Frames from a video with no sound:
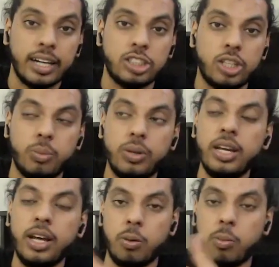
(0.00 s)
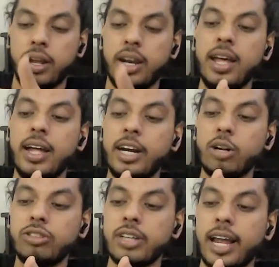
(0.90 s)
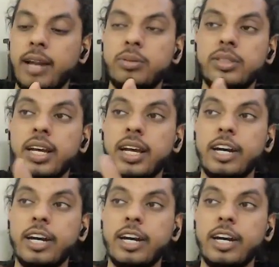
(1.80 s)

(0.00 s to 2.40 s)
next level. One, it also tells